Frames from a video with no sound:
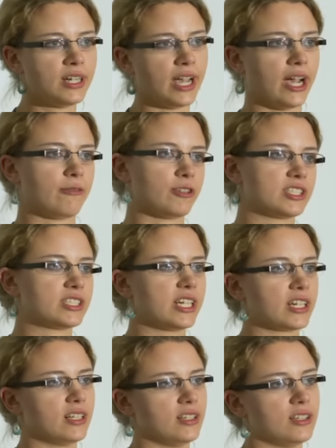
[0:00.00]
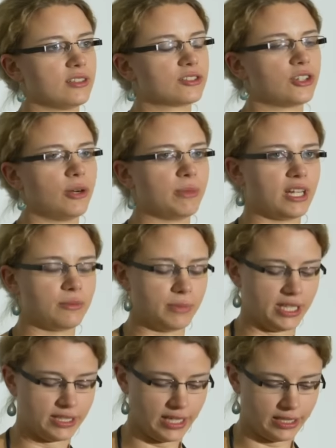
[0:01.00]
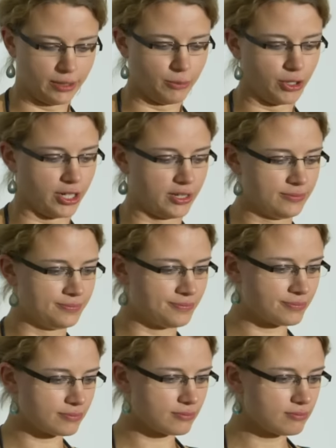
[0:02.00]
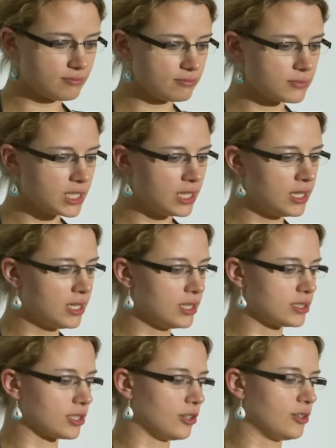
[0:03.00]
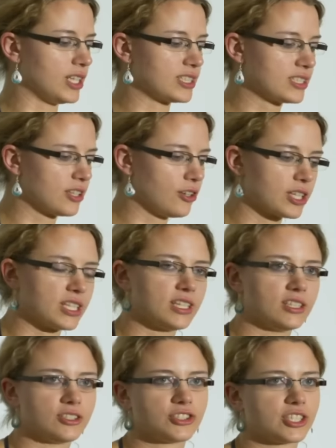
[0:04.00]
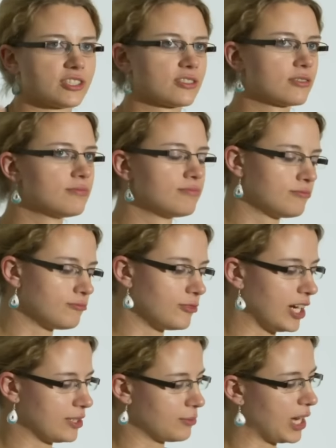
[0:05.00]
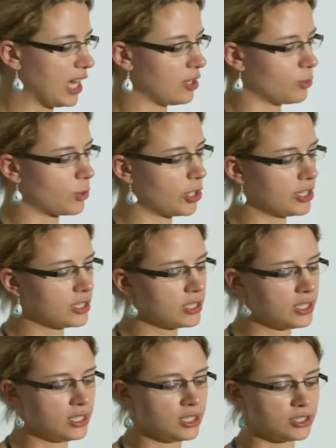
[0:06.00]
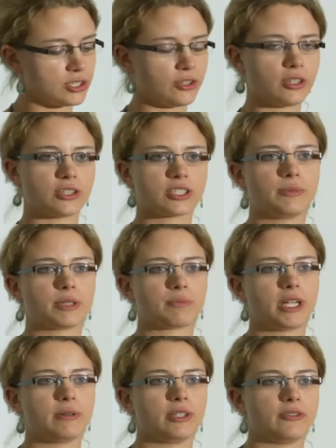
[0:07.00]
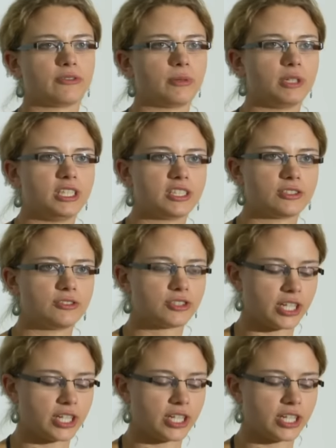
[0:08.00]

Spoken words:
every single DOM element anymore. So let's look at a just random hello world. So it looks a bit maybe familiar to